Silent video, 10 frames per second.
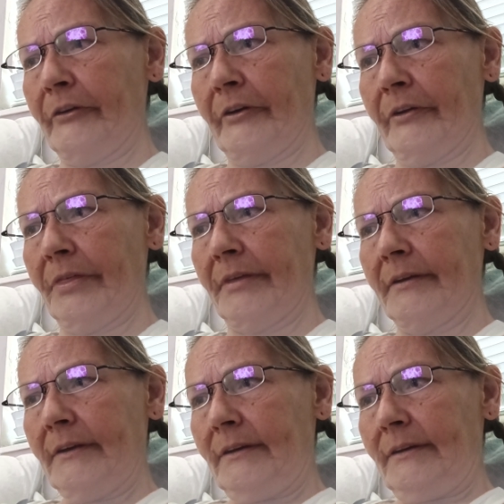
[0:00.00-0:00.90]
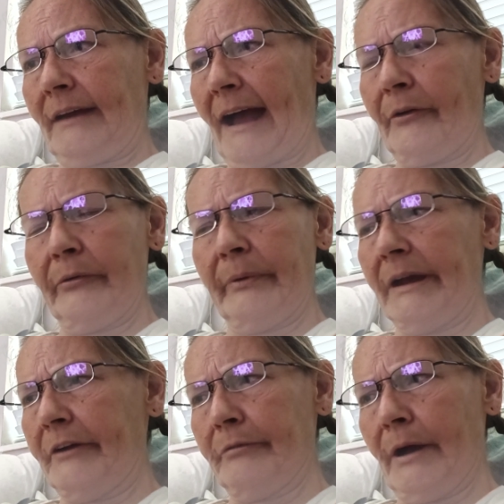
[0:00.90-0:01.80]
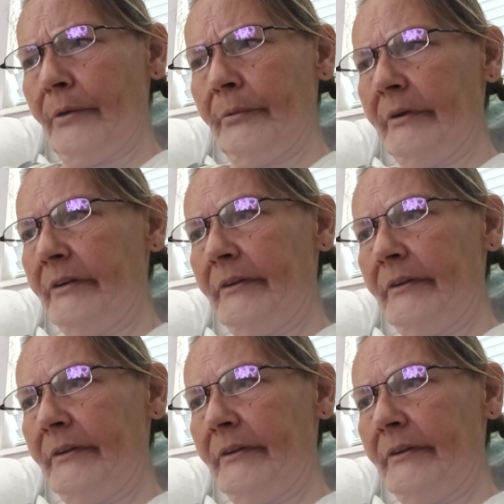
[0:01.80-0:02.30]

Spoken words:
earth. How do we grow?